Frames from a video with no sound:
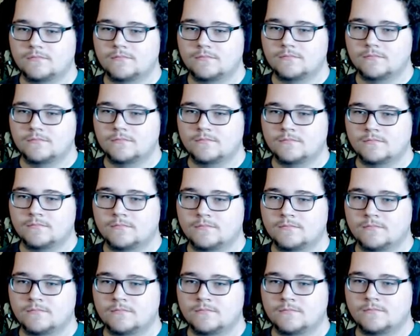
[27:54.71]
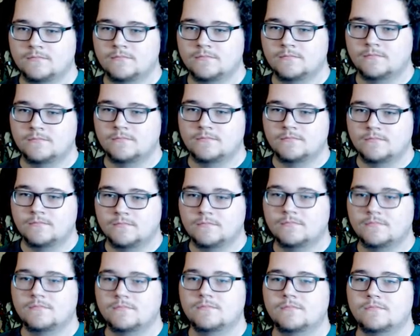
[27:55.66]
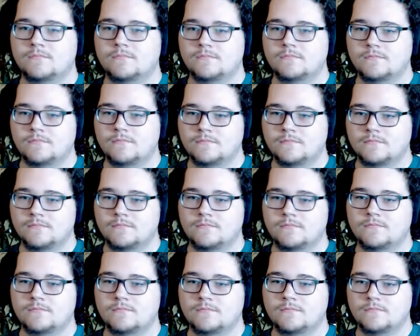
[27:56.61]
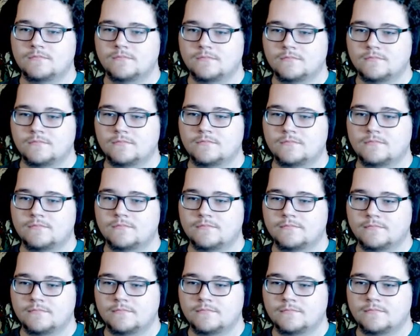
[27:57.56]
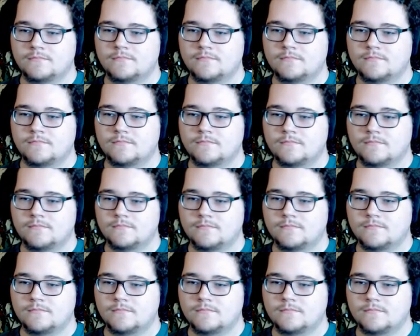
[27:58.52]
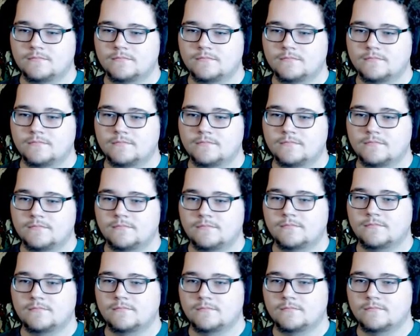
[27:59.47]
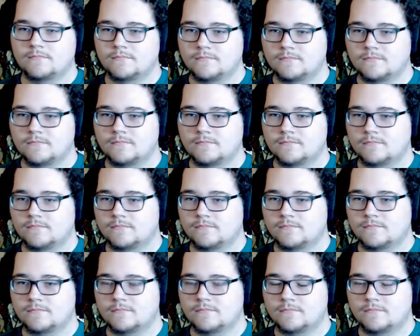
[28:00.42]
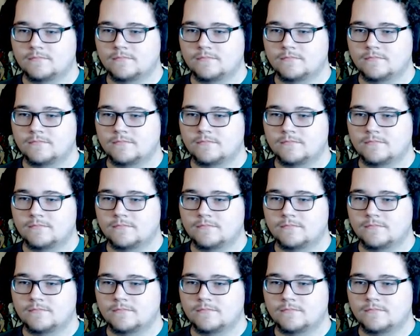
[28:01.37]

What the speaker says: (not speaking)